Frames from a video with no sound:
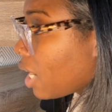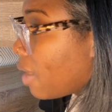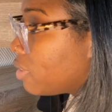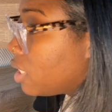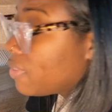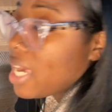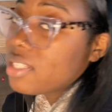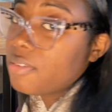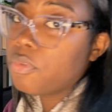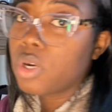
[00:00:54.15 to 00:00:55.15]
have to leave the
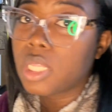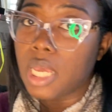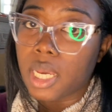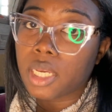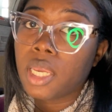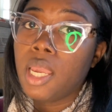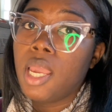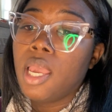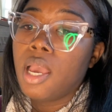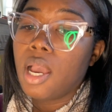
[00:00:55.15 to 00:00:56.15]
house at 4 o'clock.
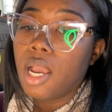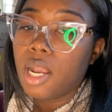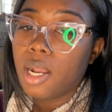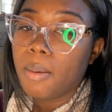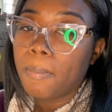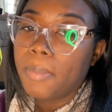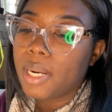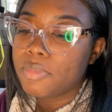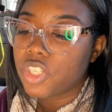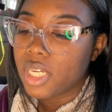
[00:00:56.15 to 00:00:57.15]
But
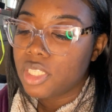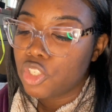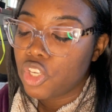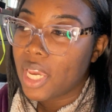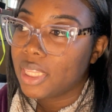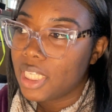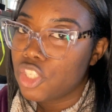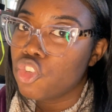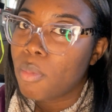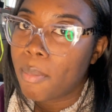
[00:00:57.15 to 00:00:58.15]
I'm trying to at
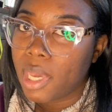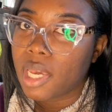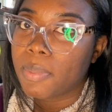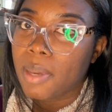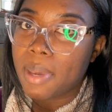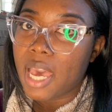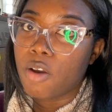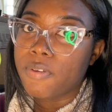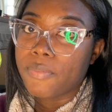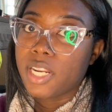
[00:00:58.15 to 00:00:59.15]
least do my makeup, get my
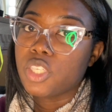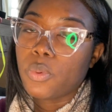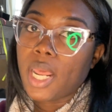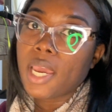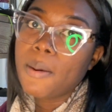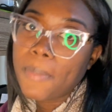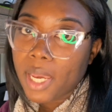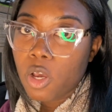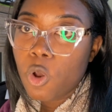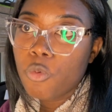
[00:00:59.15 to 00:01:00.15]
outfit ready, so when I come
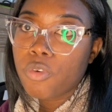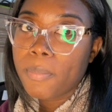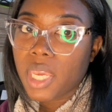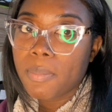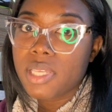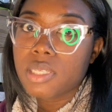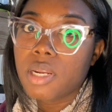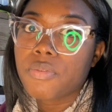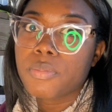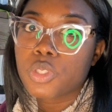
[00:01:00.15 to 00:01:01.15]
back home from picking my
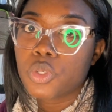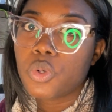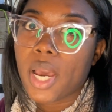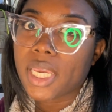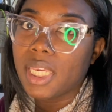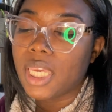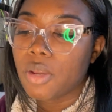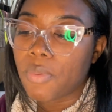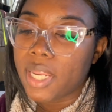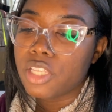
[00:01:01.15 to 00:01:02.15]
son up from school, I can
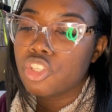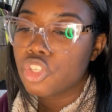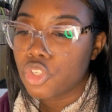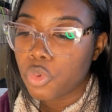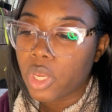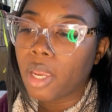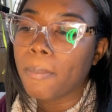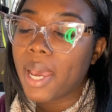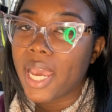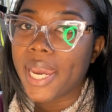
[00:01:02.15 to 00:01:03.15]
get right into
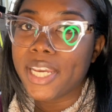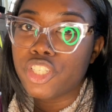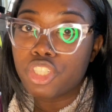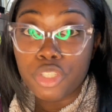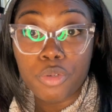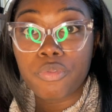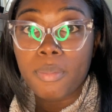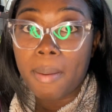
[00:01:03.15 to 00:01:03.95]
doing my shoot for